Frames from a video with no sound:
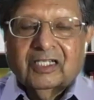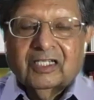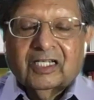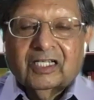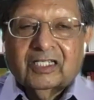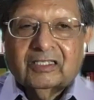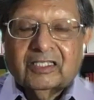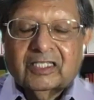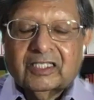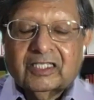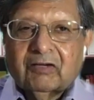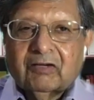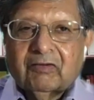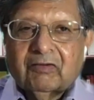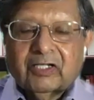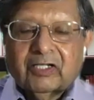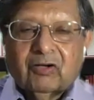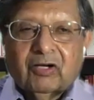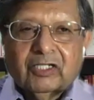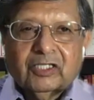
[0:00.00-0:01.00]
And that's how
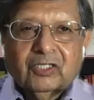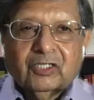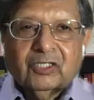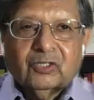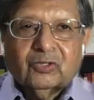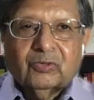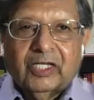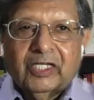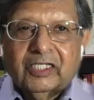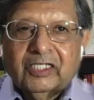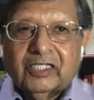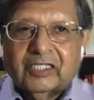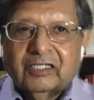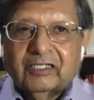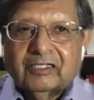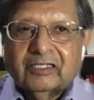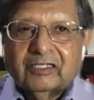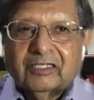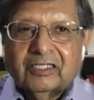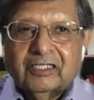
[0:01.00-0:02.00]
I got into
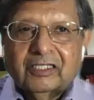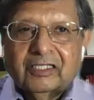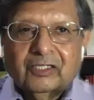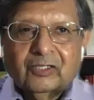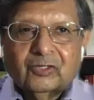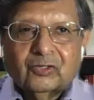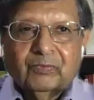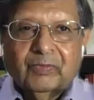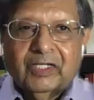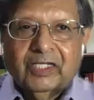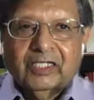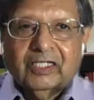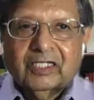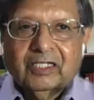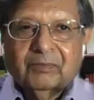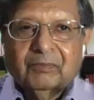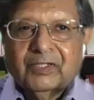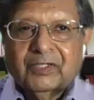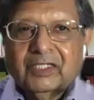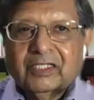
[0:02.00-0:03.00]
AT&T, into many
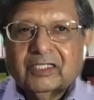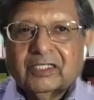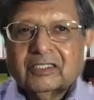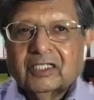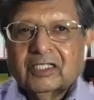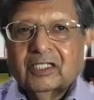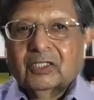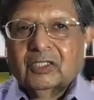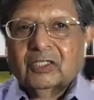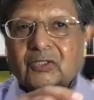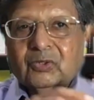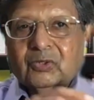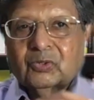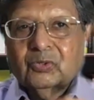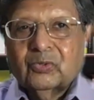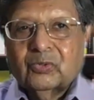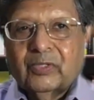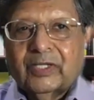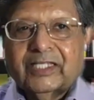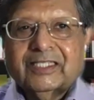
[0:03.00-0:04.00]
companies
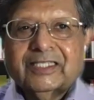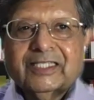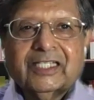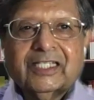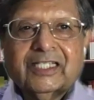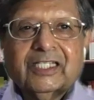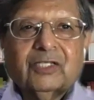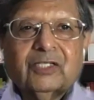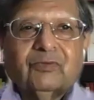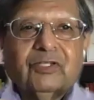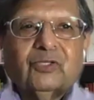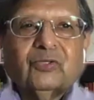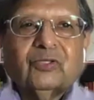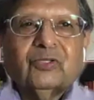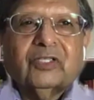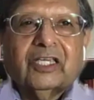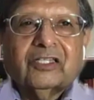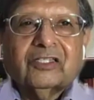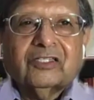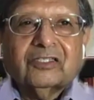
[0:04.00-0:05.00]
through executive
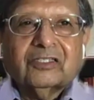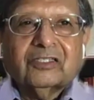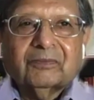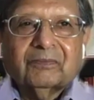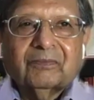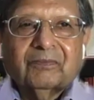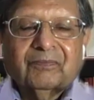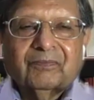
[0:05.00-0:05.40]
education.